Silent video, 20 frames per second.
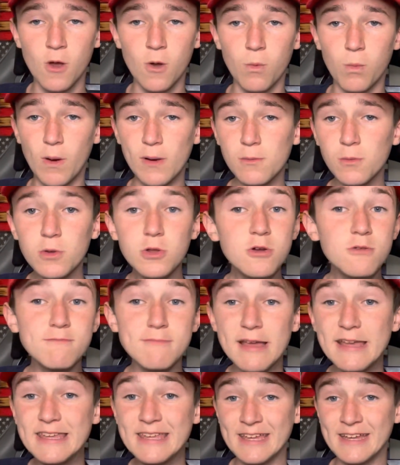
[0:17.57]
When will you
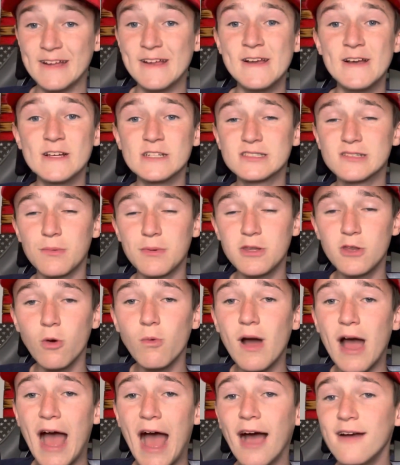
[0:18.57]
make it so we
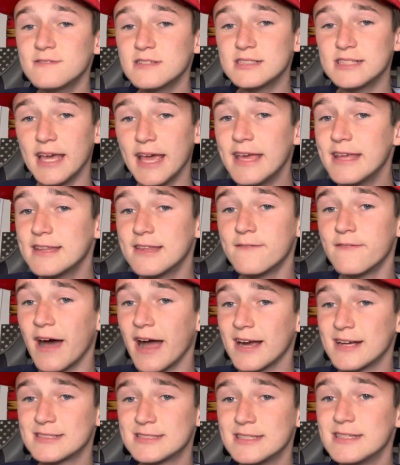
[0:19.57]
don't have to take the
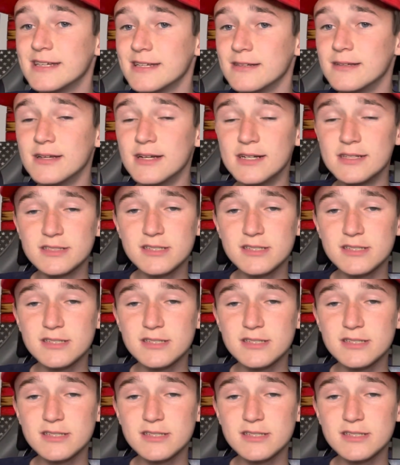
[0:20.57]
vaccine